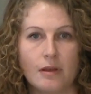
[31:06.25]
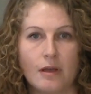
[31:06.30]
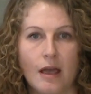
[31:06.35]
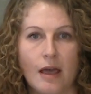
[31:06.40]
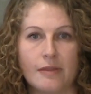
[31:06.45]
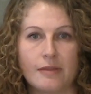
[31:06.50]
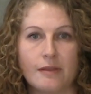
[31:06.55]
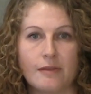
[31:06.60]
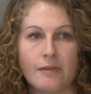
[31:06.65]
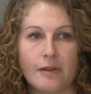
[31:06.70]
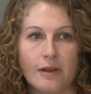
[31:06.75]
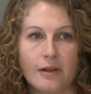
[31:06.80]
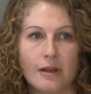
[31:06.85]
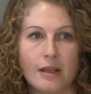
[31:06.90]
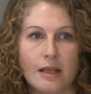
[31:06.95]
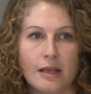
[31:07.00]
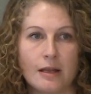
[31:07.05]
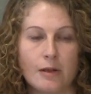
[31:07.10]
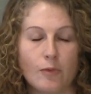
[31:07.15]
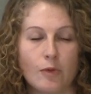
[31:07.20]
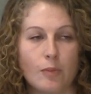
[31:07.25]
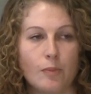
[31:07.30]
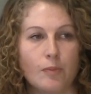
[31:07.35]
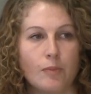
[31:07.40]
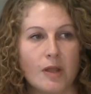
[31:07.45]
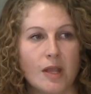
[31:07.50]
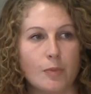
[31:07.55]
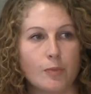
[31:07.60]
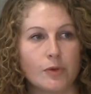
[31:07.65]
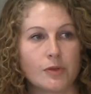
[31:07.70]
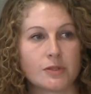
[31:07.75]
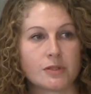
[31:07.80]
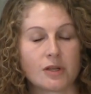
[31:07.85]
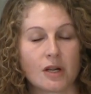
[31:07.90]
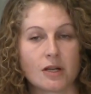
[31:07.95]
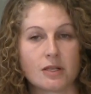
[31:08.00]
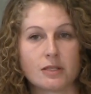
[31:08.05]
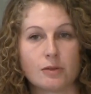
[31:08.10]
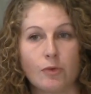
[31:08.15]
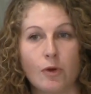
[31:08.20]
at the very end, when people
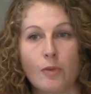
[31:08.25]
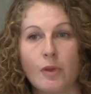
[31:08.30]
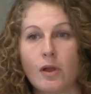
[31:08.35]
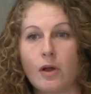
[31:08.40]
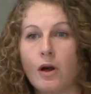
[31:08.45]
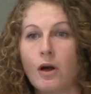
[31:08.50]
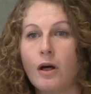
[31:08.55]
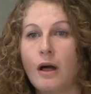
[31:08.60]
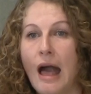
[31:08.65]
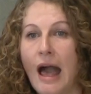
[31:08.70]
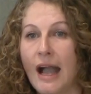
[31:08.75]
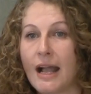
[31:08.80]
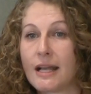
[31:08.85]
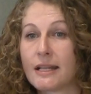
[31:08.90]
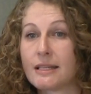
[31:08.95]
start to what we call